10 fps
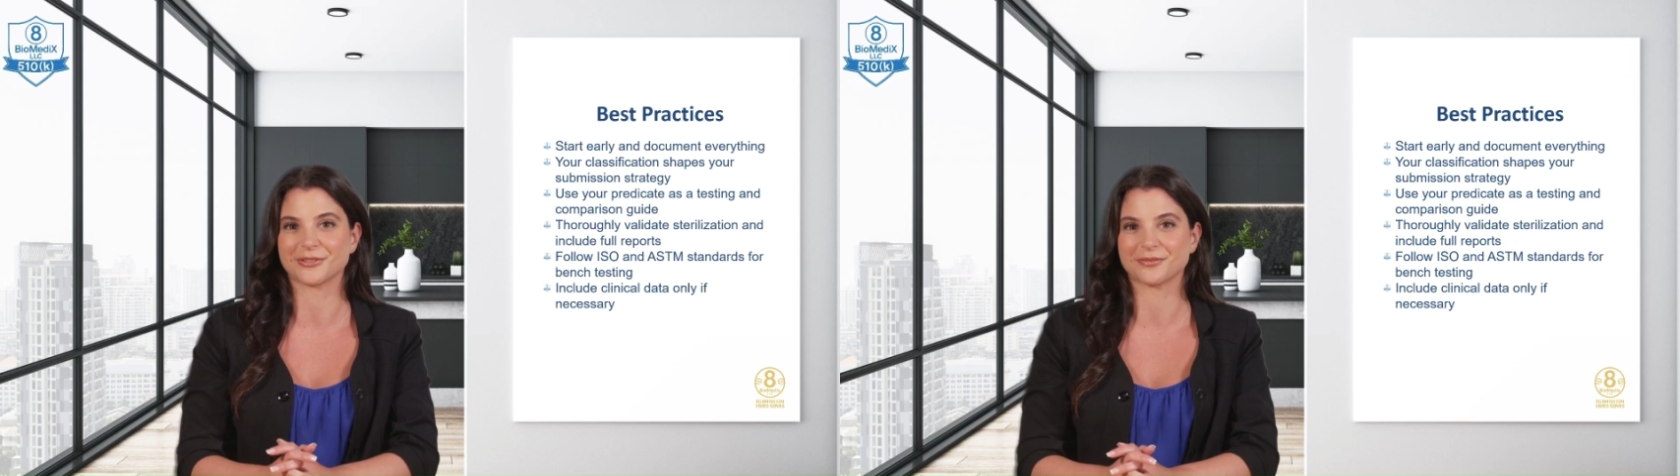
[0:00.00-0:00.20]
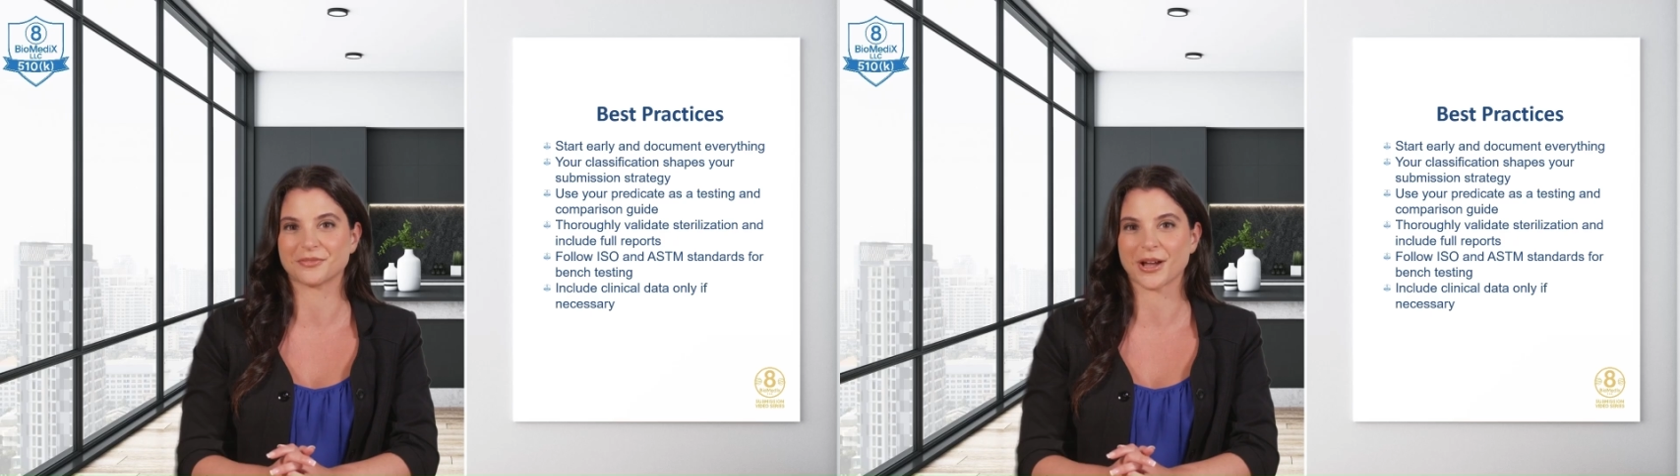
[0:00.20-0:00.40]

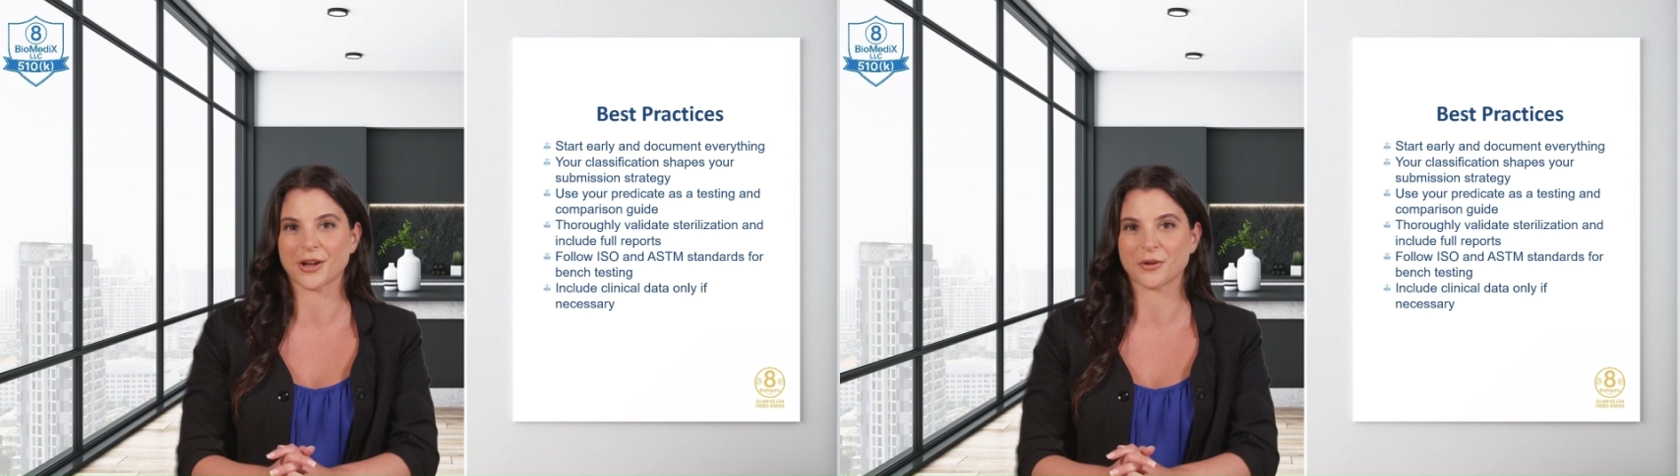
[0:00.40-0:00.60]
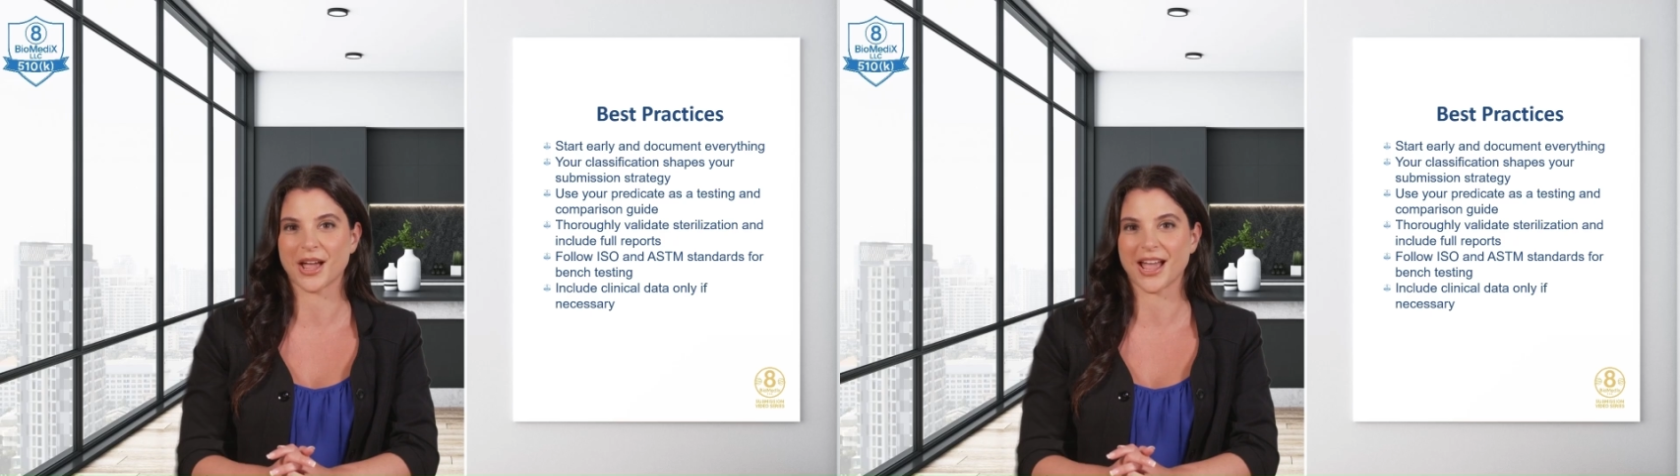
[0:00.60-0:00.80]

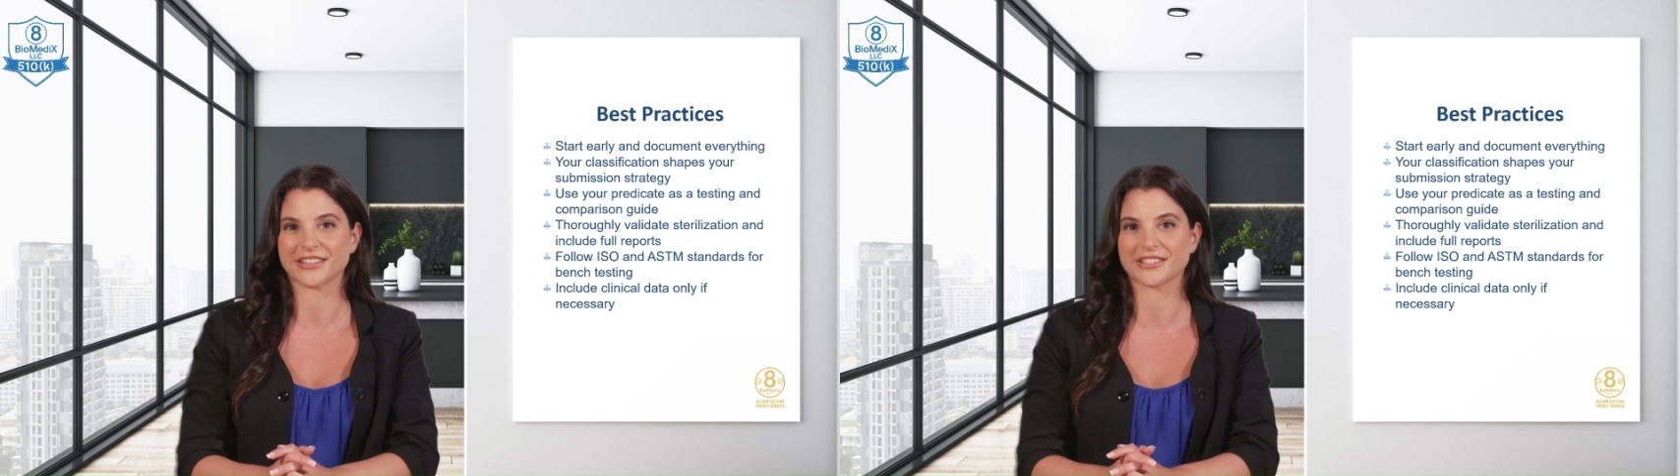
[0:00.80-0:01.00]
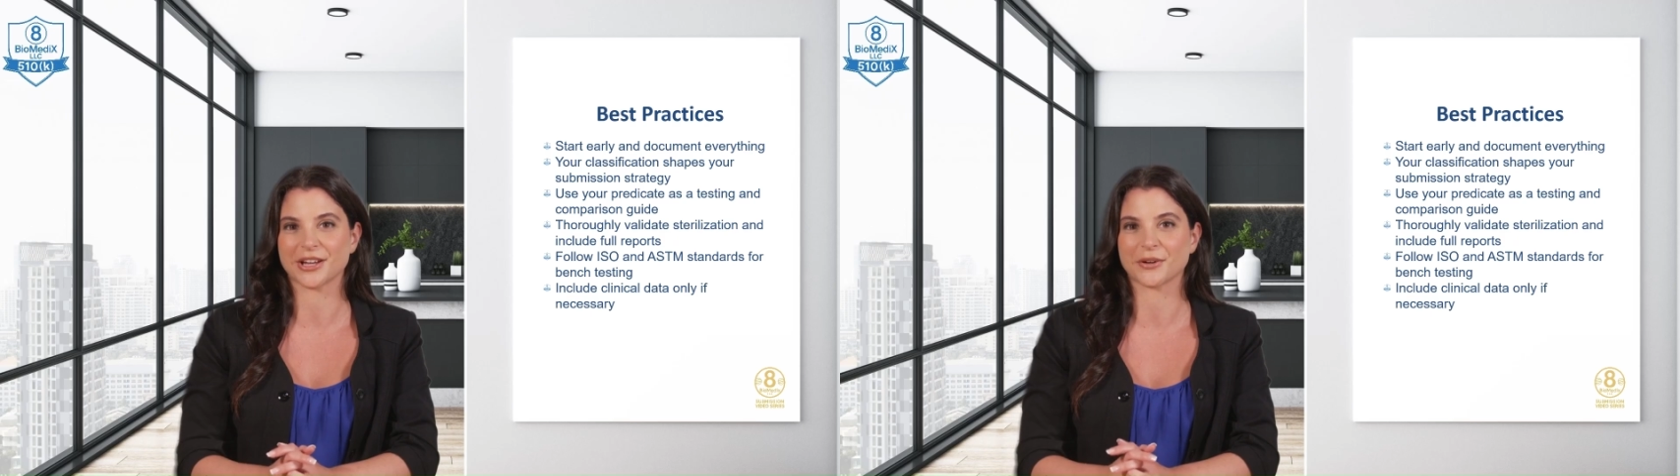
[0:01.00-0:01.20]
Follow
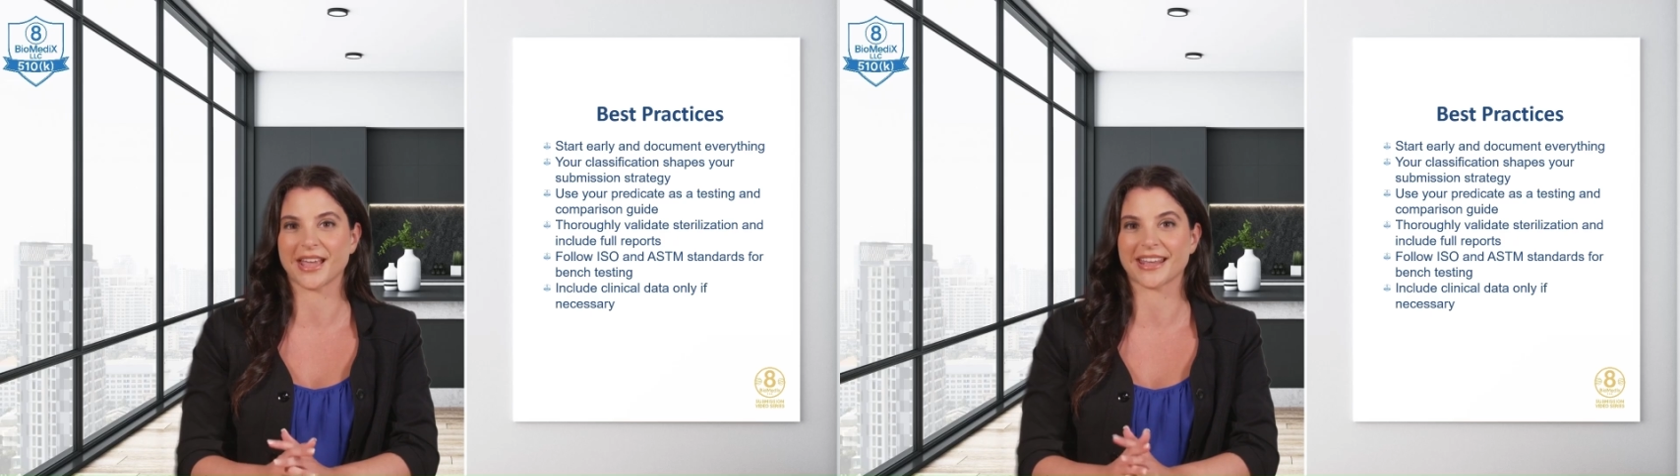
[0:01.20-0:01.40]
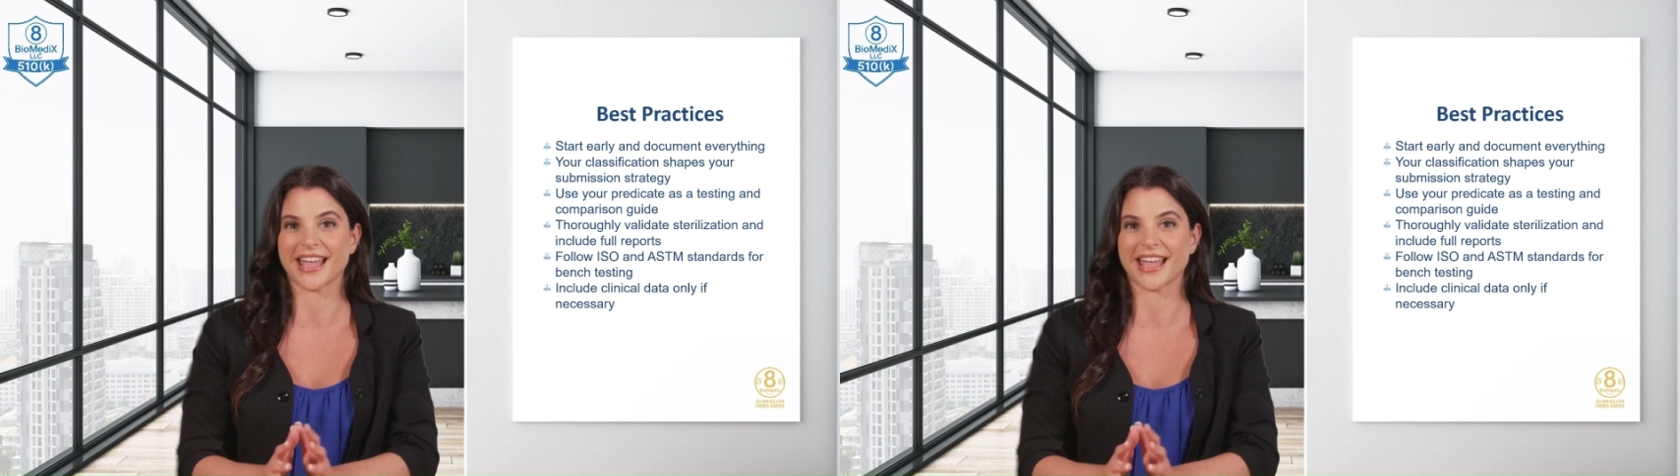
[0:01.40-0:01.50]
ISO and